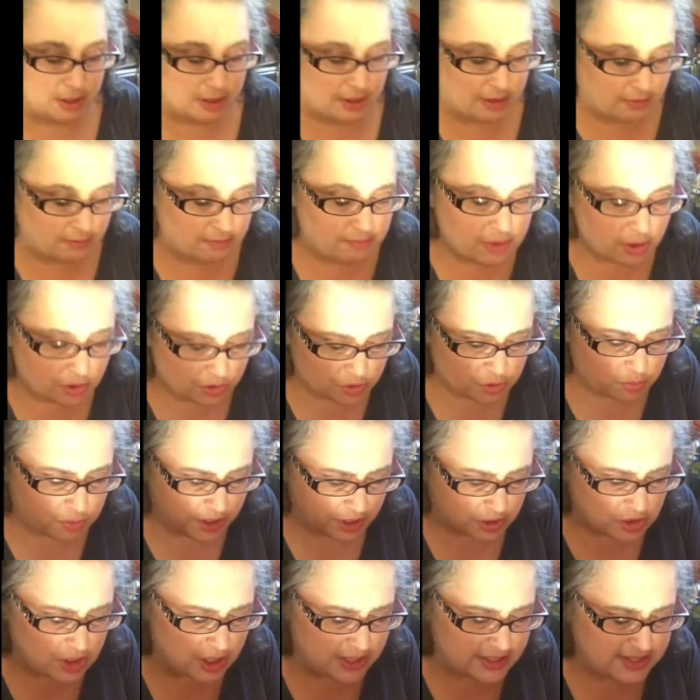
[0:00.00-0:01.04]
most when
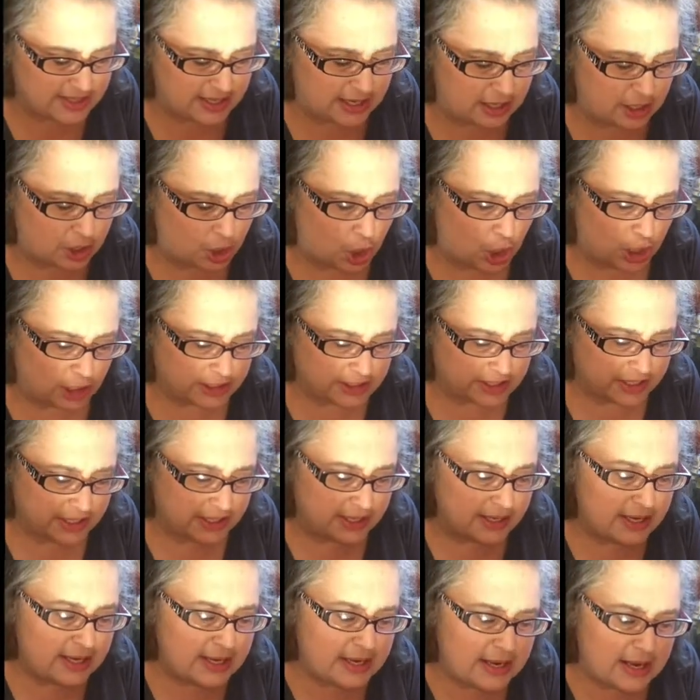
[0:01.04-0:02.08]
it's on sale at Aldi,
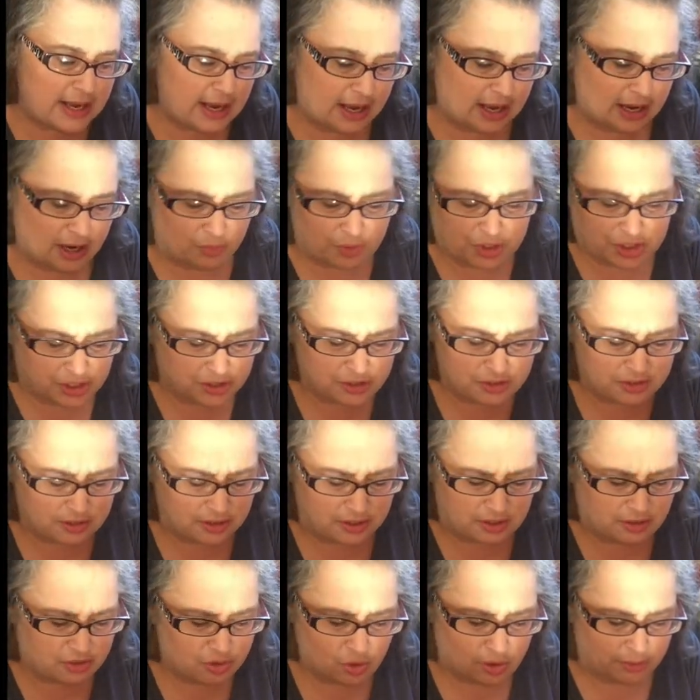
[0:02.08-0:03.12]
which is
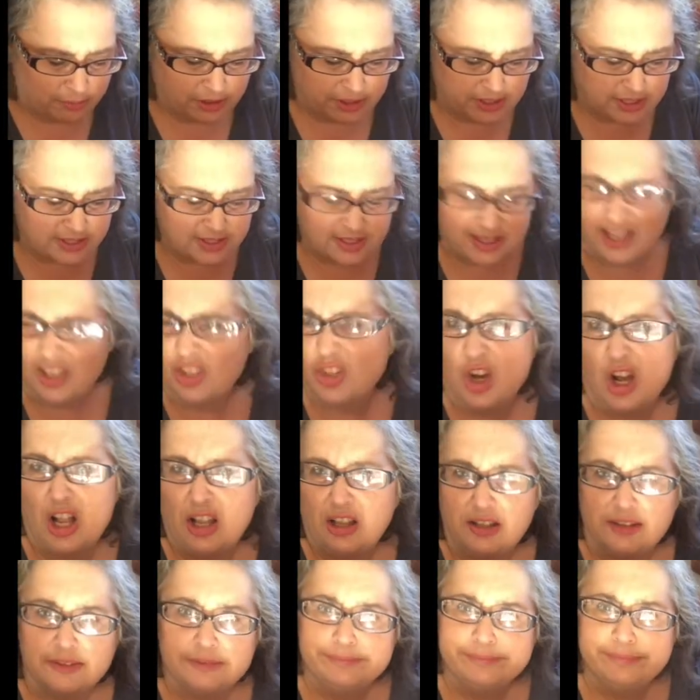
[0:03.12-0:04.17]
normally it's like
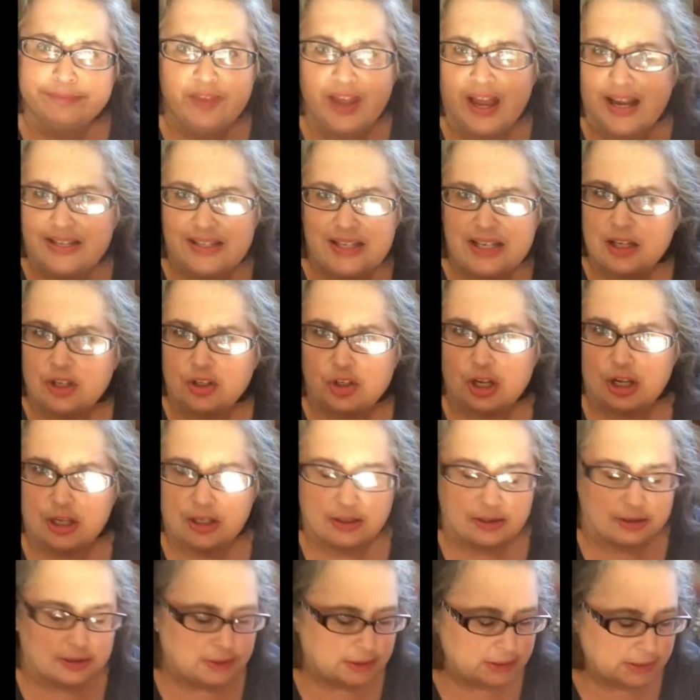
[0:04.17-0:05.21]
$1.19,
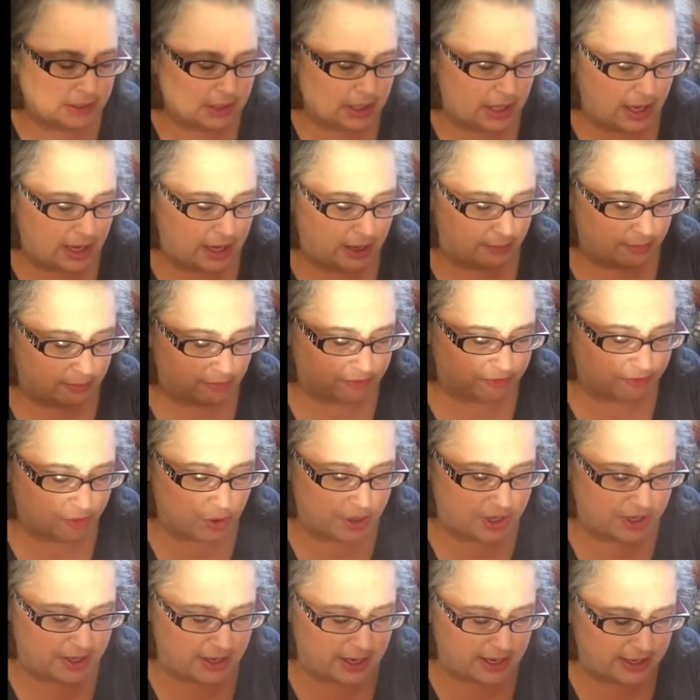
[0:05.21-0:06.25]

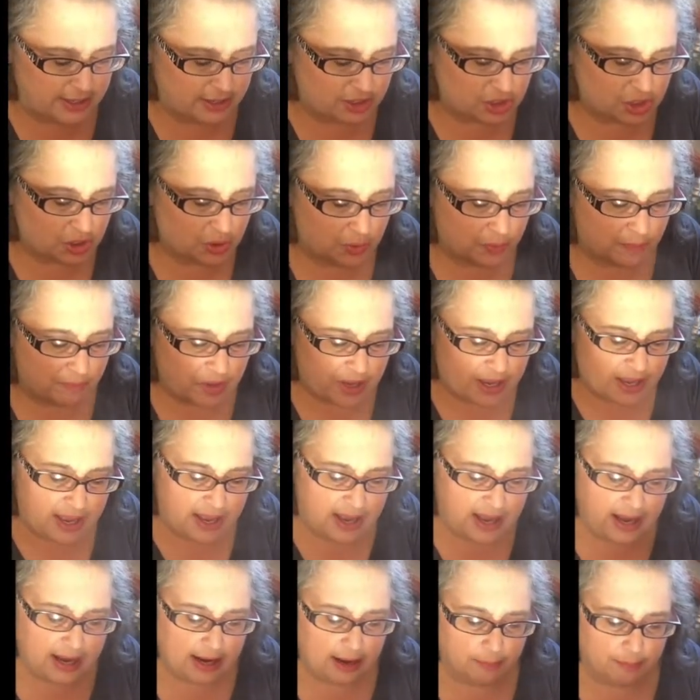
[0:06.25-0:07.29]
$1.49. So
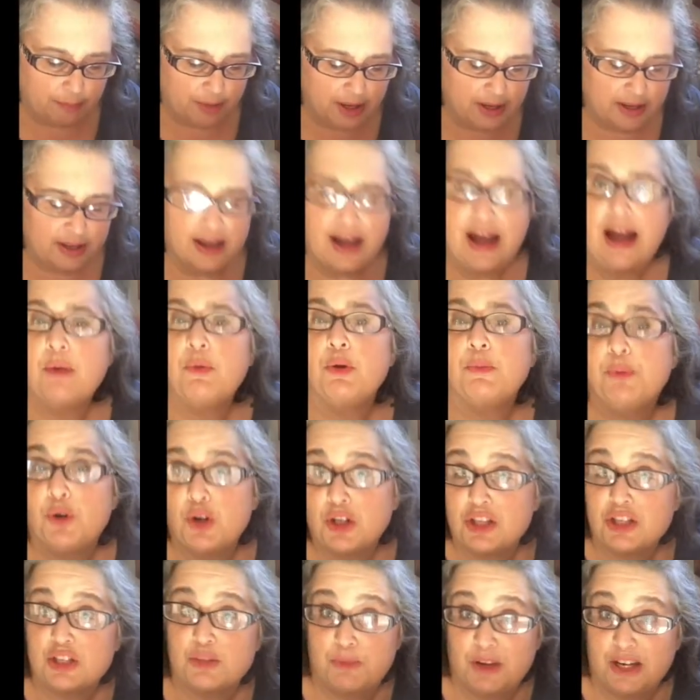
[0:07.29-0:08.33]
I would put
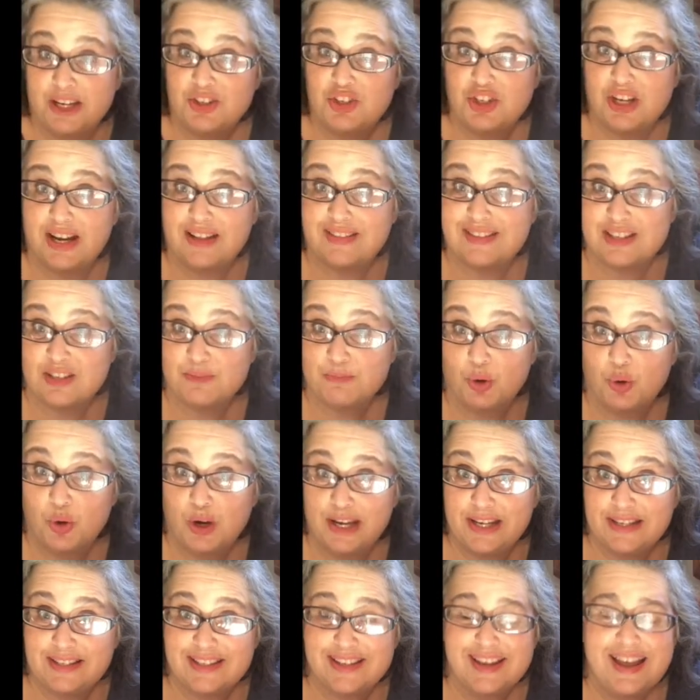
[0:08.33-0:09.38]
the spinach in at this
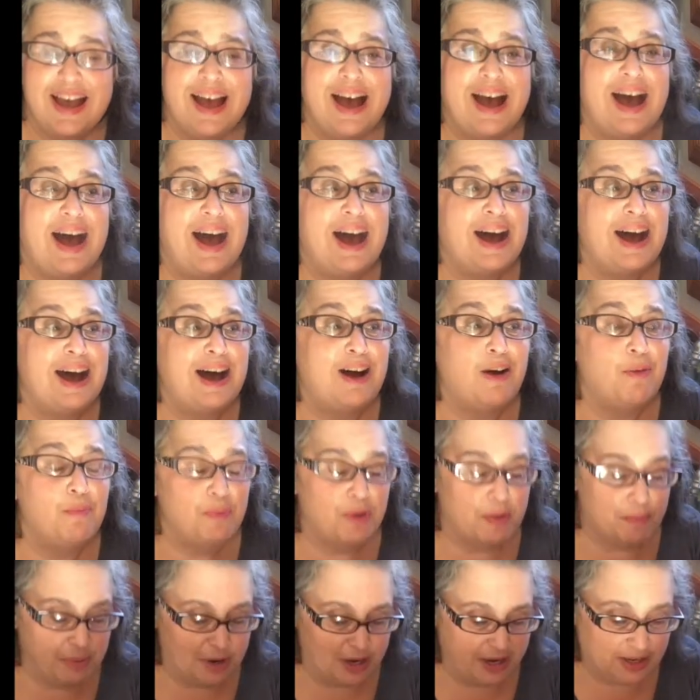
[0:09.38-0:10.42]
point,
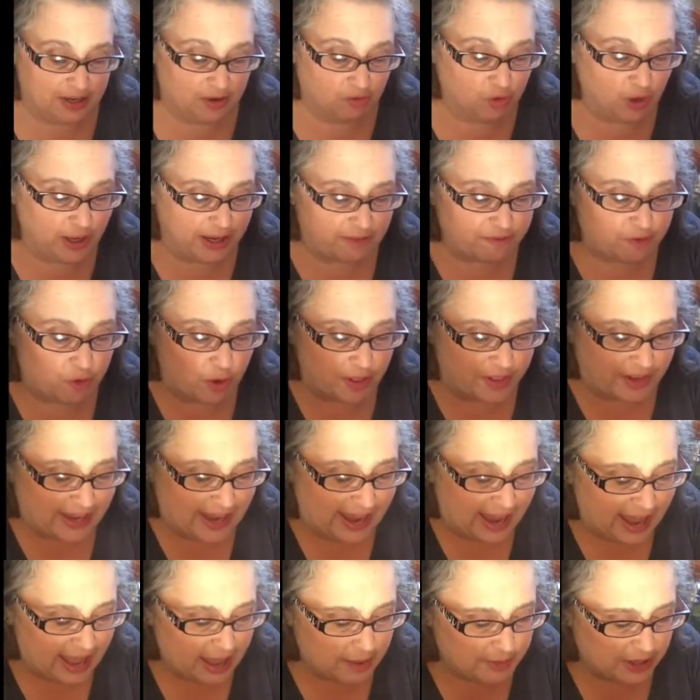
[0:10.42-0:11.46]
but like for the
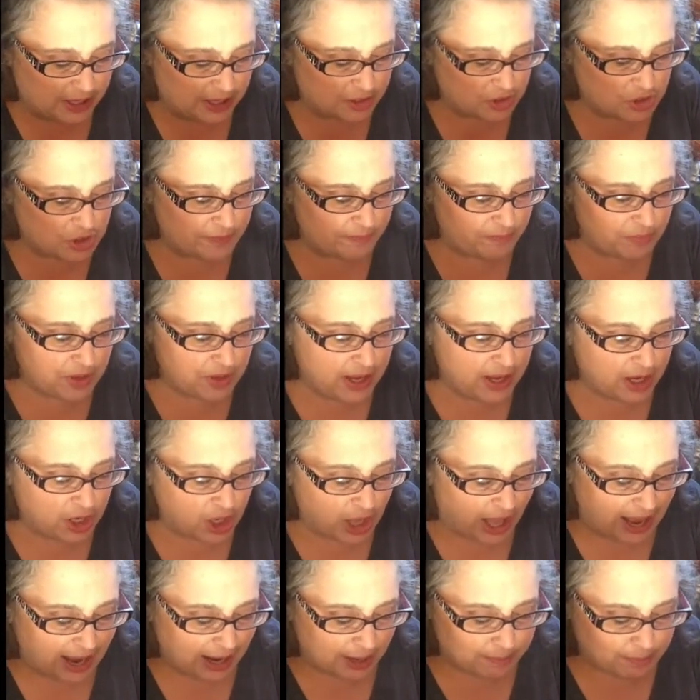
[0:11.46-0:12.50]
cabbage,
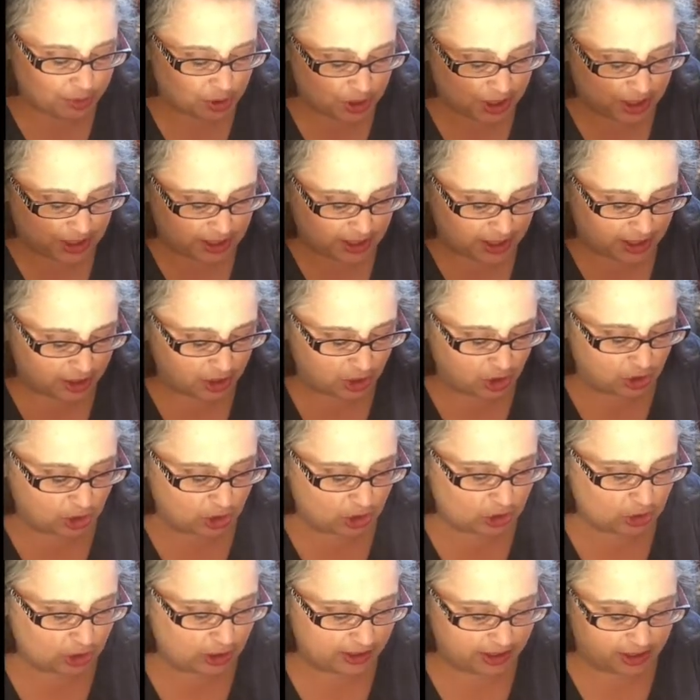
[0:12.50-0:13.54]
I put it in
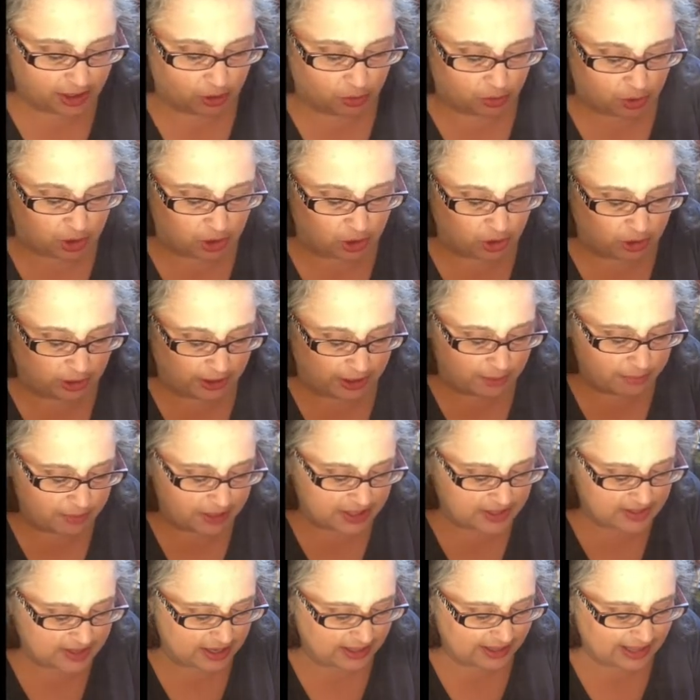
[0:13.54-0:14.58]
earlier
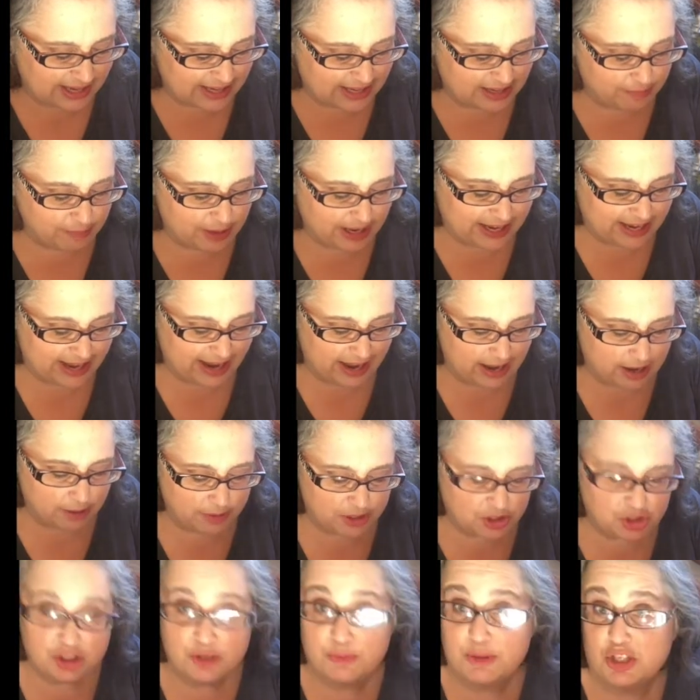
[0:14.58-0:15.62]
because I like my
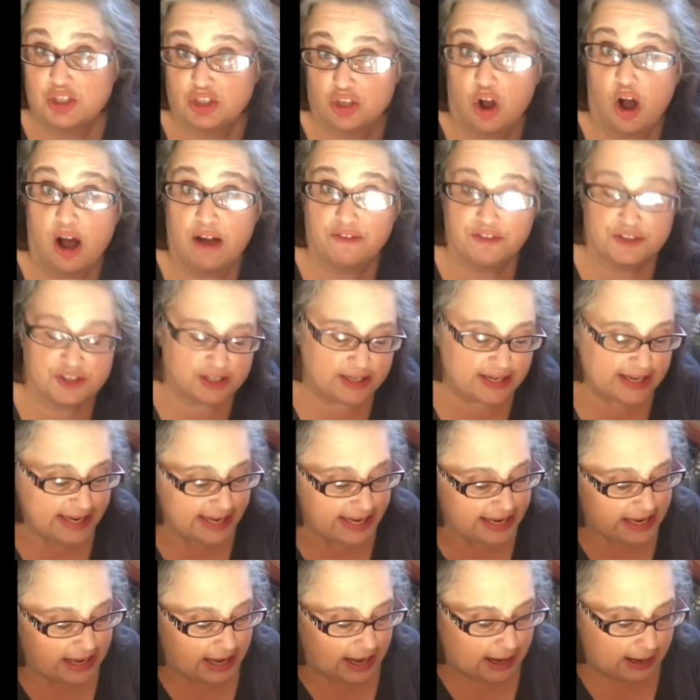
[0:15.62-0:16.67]
cabbage to be soft.
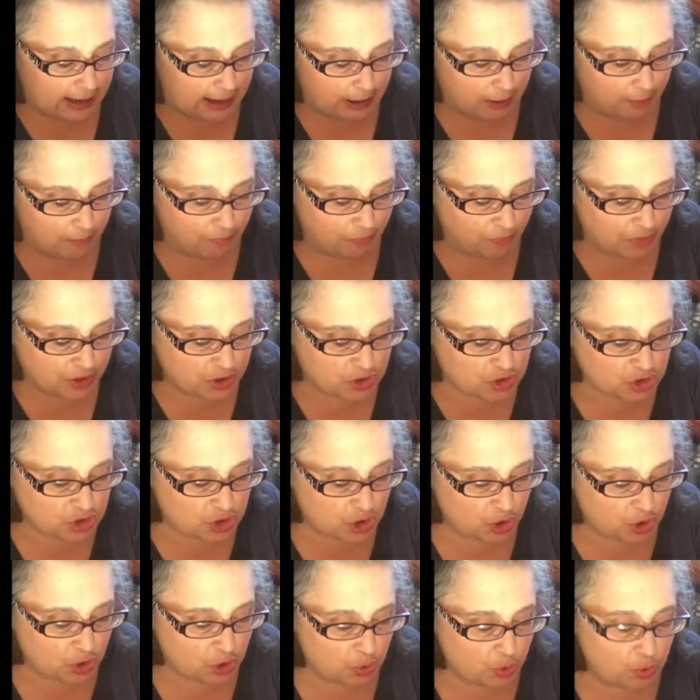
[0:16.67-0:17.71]

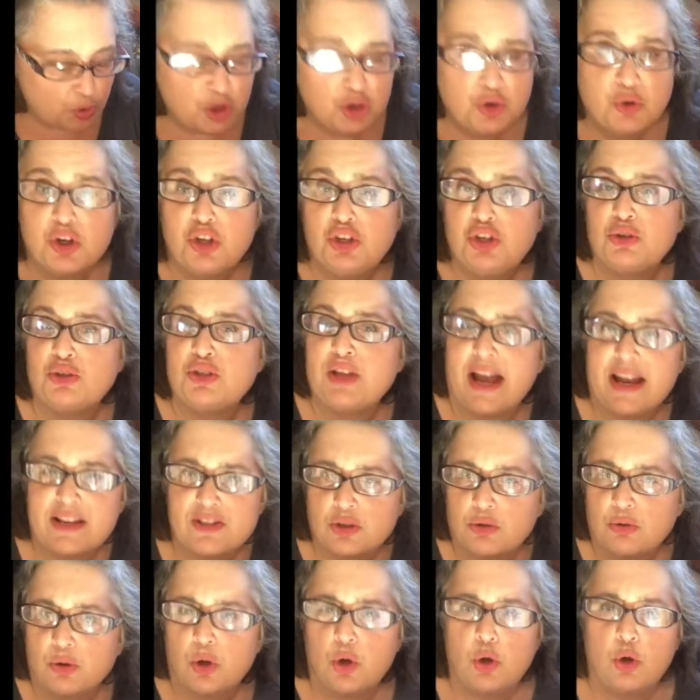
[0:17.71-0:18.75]
So you can use
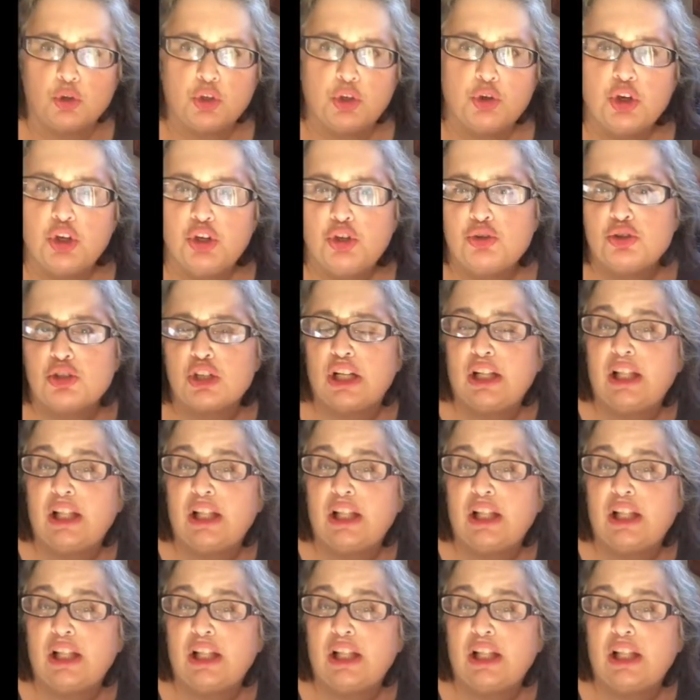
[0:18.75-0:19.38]
escarole, you can use